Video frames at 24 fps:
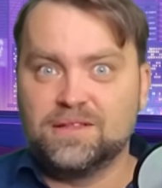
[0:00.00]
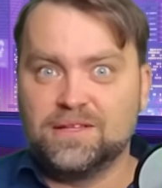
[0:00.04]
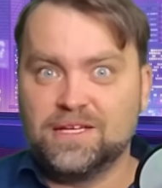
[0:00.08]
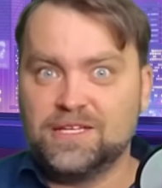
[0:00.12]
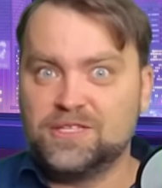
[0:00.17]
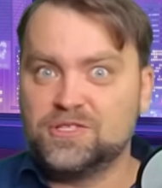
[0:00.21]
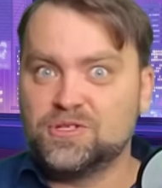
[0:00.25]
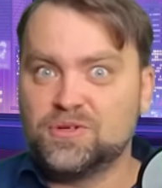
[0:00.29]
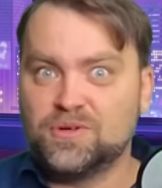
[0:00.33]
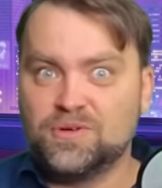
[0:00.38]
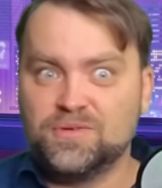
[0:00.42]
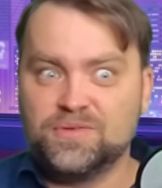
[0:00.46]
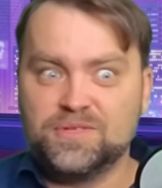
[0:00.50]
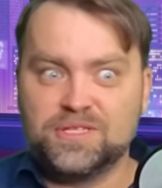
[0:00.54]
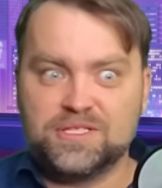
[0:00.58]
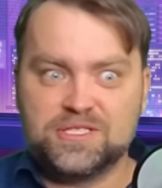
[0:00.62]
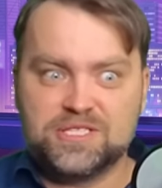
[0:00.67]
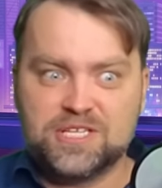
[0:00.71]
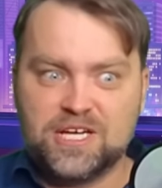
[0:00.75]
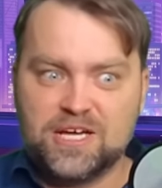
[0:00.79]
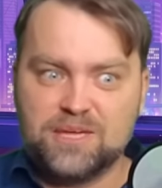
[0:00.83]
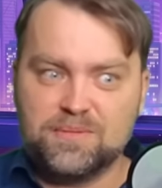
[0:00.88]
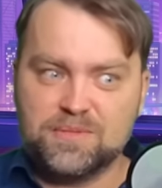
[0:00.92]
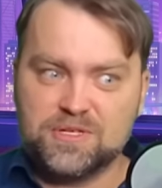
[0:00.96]
Later on, the
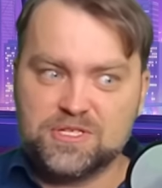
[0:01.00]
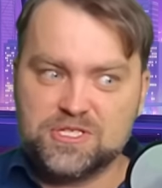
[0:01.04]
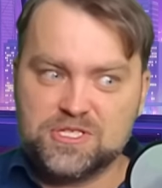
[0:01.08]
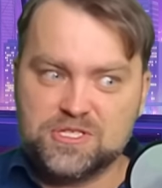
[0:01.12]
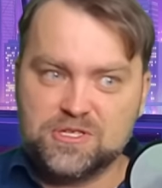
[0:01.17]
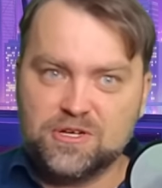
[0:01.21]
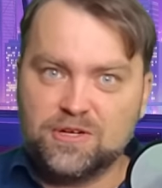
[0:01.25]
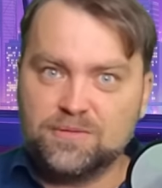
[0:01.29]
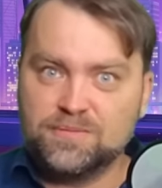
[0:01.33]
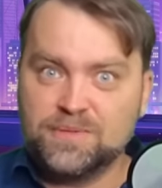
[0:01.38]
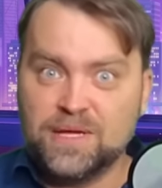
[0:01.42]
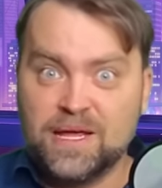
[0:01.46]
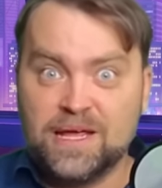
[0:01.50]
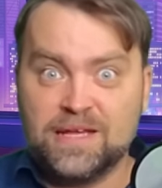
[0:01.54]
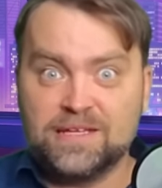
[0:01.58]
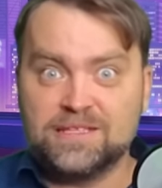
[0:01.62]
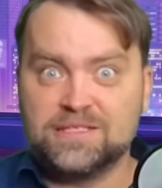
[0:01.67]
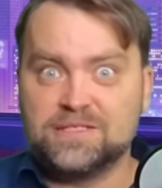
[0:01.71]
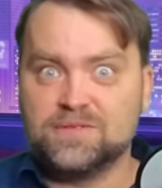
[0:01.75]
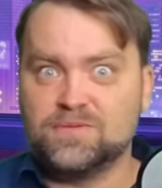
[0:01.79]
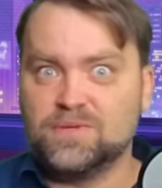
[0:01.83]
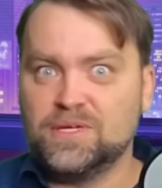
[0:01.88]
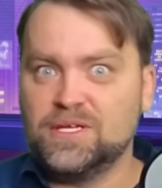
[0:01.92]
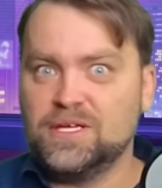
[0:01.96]
timing stopped
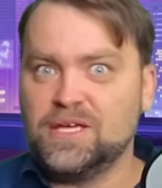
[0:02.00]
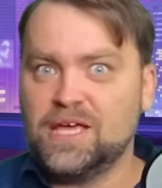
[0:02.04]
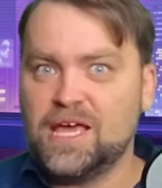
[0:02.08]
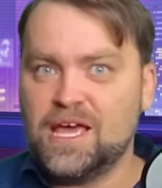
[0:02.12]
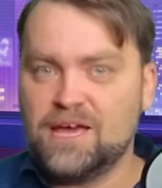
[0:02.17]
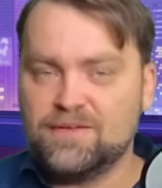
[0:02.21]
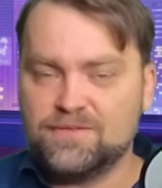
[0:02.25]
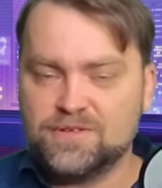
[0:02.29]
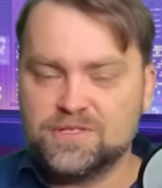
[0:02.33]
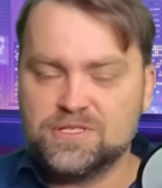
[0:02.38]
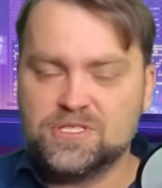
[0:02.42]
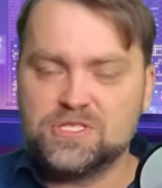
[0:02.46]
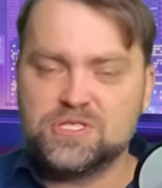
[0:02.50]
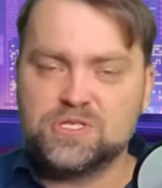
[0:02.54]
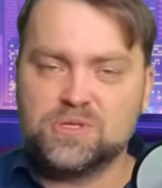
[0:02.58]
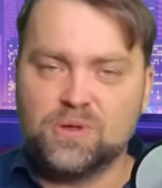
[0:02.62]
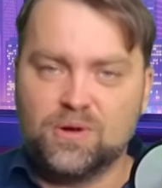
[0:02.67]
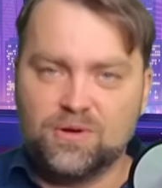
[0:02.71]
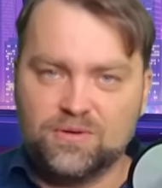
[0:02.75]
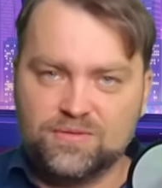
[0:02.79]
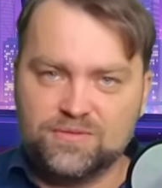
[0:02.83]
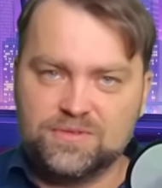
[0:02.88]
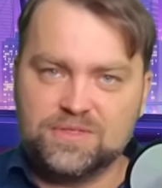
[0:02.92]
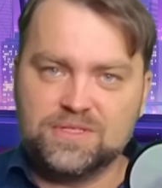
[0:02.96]
and we haven't
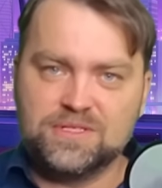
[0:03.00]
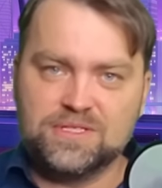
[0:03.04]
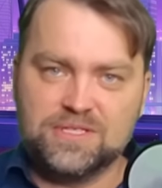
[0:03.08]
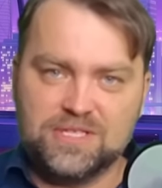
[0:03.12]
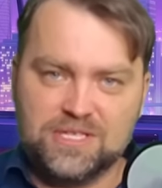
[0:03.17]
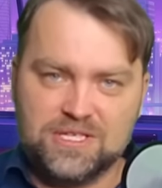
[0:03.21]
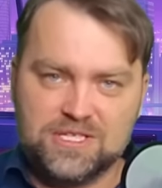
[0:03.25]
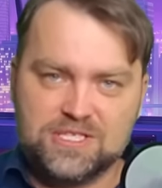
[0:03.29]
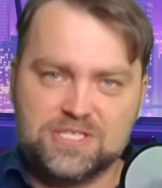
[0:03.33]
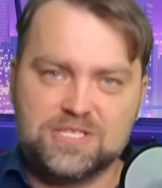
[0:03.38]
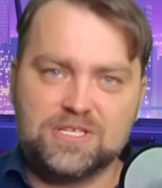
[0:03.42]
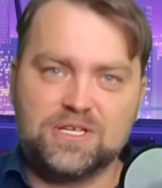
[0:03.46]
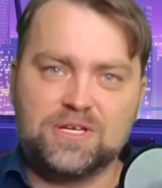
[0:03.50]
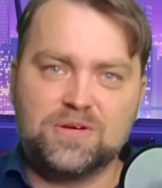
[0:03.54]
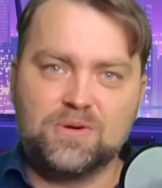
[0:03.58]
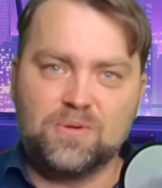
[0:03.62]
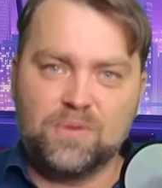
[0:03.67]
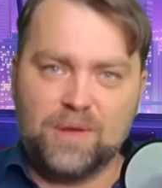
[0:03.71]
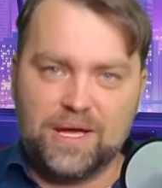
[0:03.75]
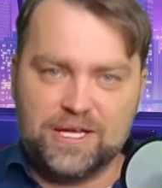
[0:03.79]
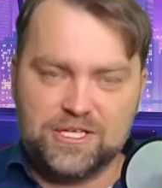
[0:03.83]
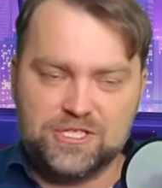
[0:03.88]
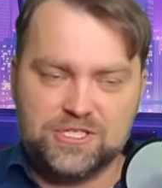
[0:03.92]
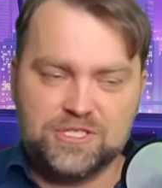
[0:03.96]
solved this
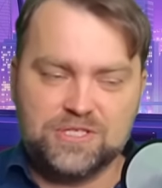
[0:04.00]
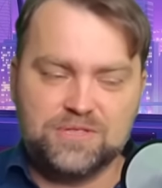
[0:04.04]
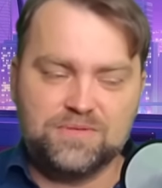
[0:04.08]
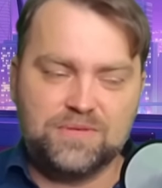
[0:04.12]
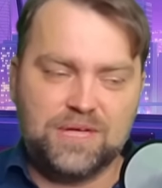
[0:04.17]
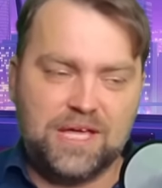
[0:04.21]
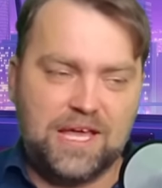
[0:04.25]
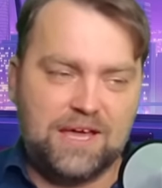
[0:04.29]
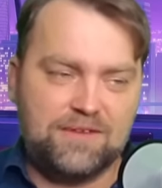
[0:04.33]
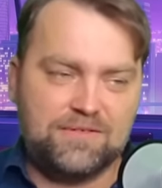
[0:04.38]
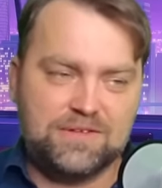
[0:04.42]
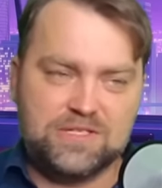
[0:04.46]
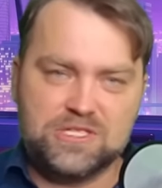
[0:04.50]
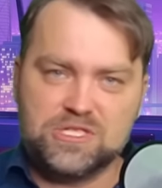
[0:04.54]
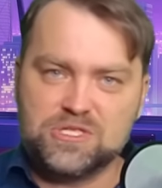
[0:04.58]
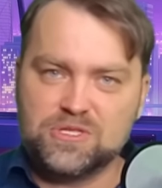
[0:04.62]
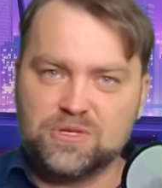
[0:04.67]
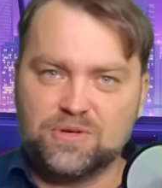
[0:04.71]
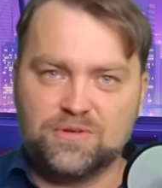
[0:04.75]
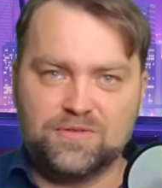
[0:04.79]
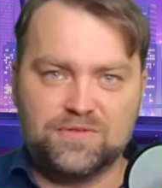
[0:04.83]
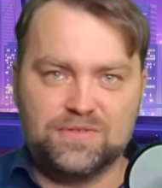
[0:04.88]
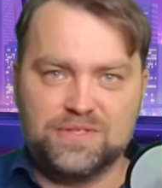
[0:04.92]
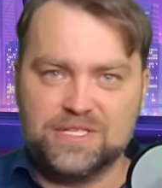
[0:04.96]
question, we haven't
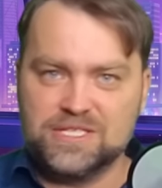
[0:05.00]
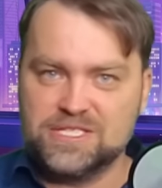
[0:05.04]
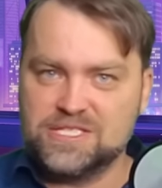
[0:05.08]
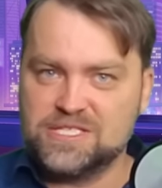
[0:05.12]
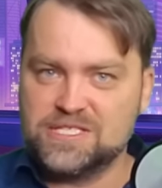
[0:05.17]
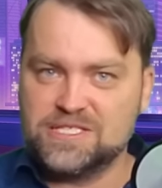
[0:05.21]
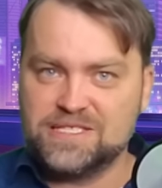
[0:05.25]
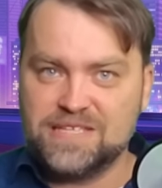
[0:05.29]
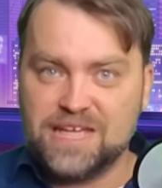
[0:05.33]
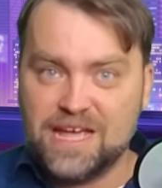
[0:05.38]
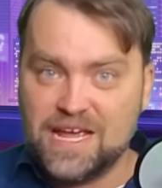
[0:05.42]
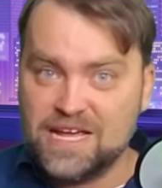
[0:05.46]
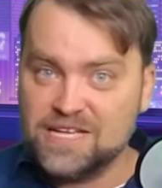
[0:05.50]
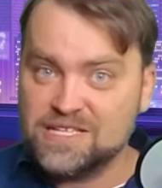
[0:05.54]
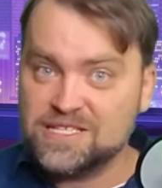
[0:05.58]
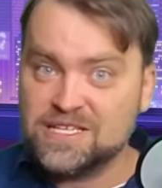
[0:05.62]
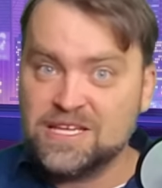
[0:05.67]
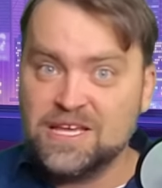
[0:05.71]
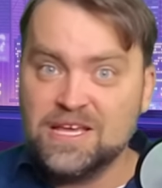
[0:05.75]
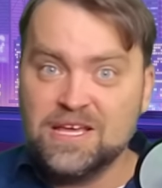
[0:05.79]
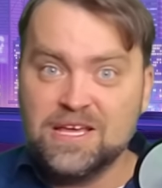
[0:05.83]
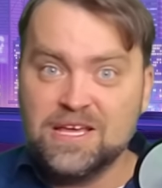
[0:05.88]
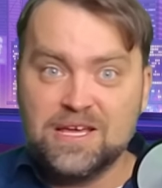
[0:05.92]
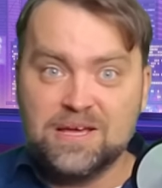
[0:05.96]
solved this task,
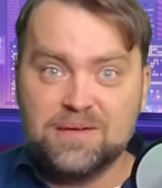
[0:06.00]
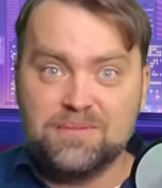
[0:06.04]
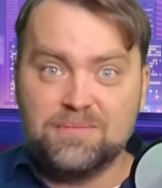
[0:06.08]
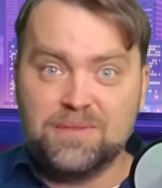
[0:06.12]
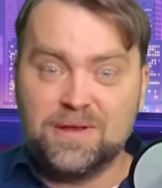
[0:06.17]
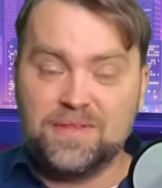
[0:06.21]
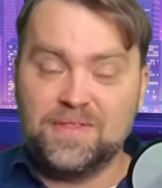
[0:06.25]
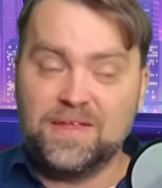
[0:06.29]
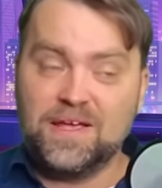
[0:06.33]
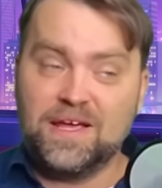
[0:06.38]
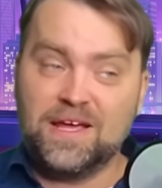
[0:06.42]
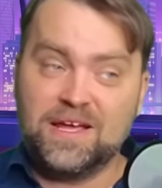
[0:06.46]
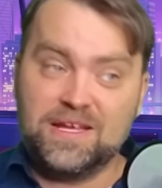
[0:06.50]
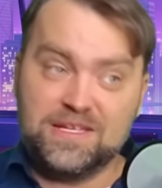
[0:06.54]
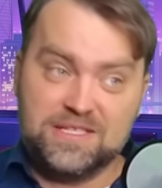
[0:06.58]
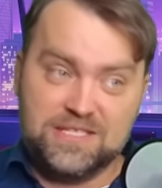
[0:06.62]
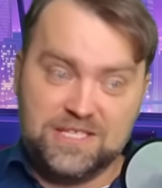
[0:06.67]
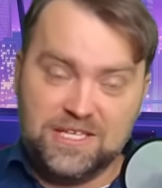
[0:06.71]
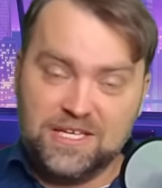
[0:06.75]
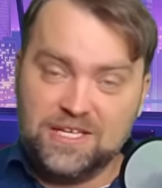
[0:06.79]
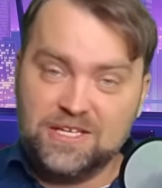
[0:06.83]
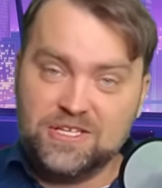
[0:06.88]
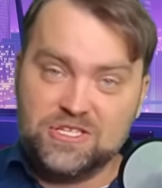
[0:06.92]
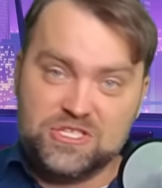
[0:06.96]
but the
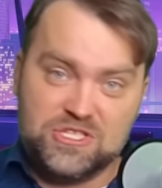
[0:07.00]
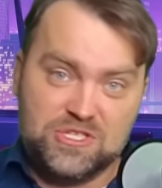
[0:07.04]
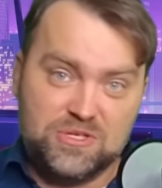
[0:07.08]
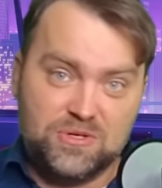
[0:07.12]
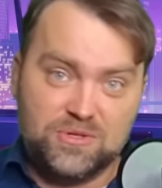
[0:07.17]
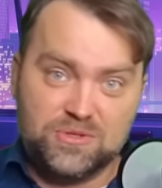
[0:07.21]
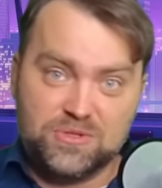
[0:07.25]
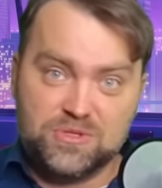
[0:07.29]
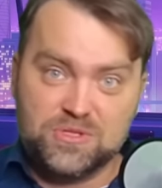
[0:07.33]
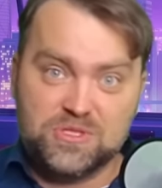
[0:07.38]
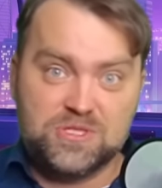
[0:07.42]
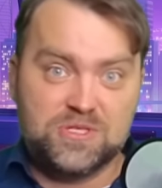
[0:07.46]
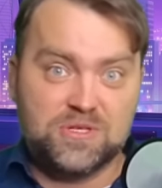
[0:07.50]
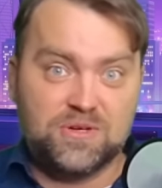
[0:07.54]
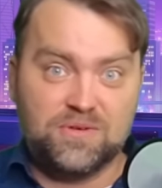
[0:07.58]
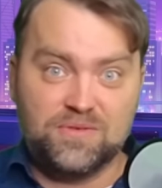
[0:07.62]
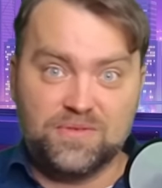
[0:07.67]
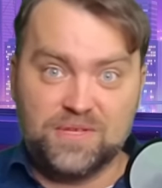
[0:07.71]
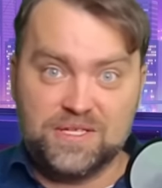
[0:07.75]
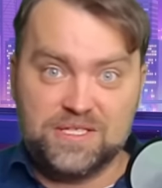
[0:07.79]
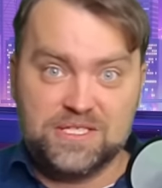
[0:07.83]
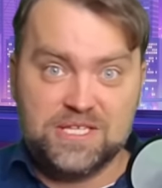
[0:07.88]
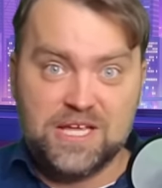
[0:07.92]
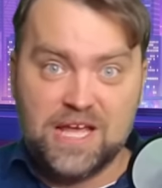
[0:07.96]
idea is not to
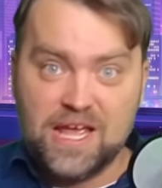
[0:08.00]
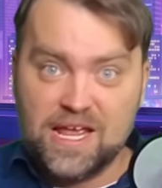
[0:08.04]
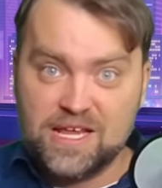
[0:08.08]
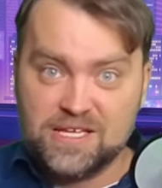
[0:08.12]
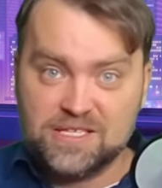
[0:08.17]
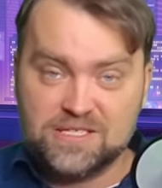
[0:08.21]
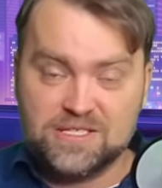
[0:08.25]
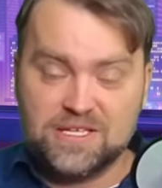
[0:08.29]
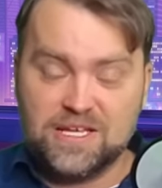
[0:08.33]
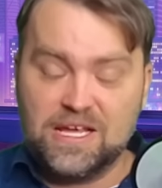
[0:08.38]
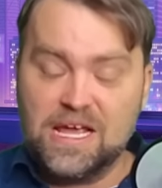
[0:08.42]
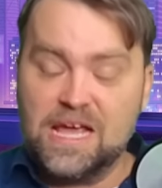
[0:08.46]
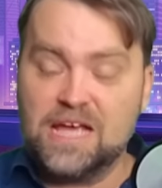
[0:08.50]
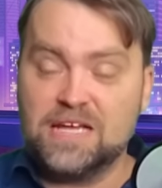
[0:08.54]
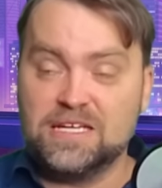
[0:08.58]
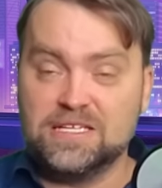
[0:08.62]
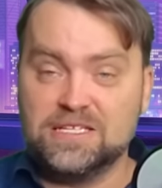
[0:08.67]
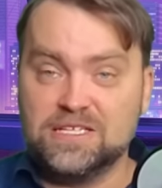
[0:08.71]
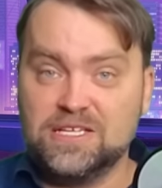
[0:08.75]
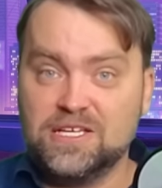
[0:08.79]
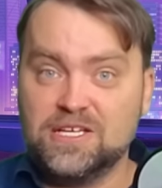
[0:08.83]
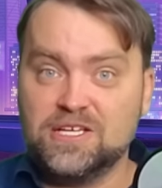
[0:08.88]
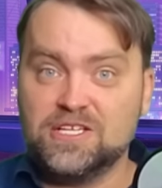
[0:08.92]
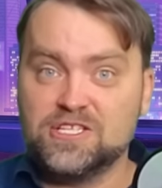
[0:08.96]
solve the task, the
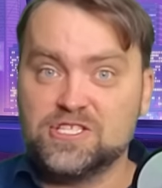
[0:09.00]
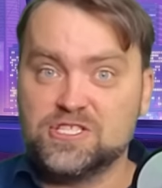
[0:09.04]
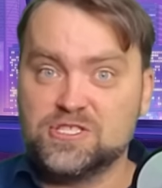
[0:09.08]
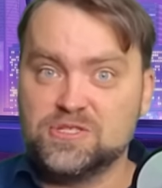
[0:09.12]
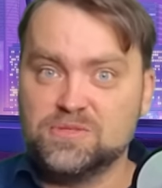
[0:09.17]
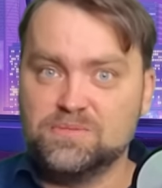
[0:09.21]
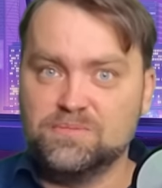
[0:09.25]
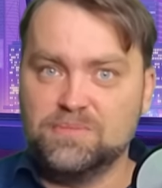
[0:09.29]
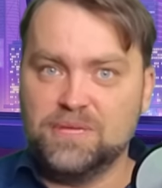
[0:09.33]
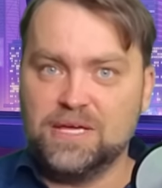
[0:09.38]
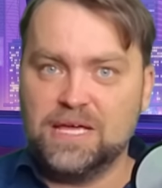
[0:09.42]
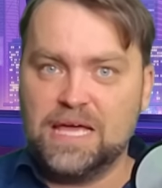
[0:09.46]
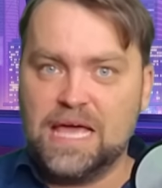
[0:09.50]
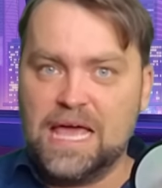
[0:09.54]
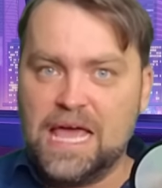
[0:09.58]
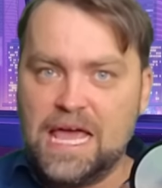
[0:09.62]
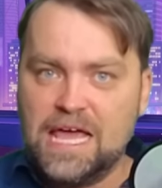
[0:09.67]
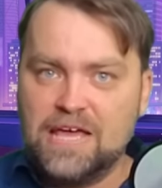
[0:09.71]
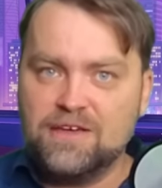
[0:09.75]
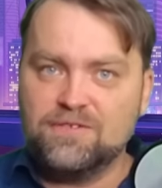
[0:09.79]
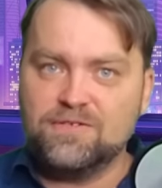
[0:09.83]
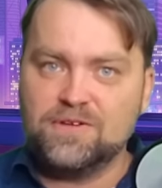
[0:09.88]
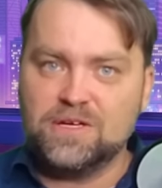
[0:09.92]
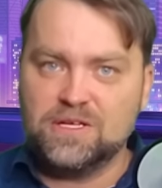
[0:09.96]
idea is to
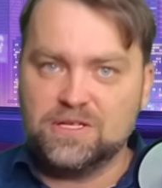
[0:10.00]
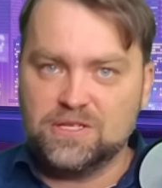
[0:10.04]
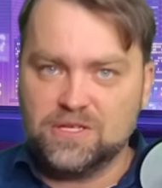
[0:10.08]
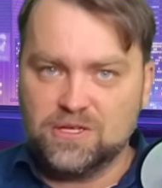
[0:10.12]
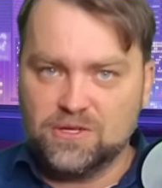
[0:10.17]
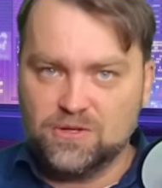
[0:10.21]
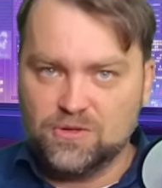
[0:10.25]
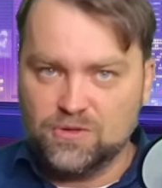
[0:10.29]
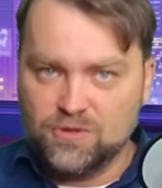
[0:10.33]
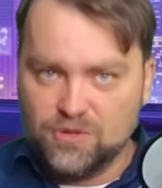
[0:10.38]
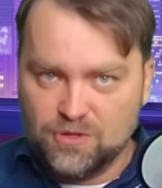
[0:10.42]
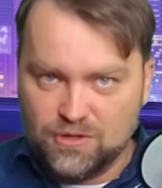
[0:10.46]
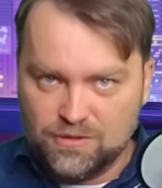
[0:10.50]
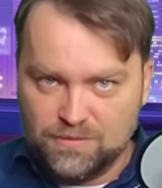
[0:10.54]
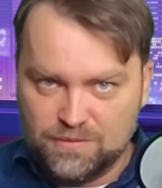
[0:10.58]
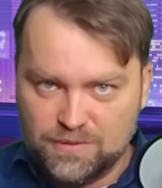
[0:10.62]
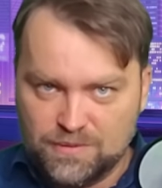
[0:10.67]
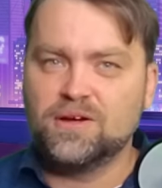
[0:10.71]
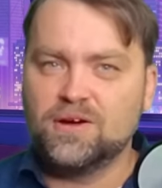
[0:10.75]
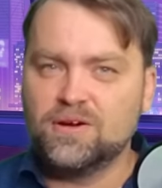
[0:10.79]
behave in a group.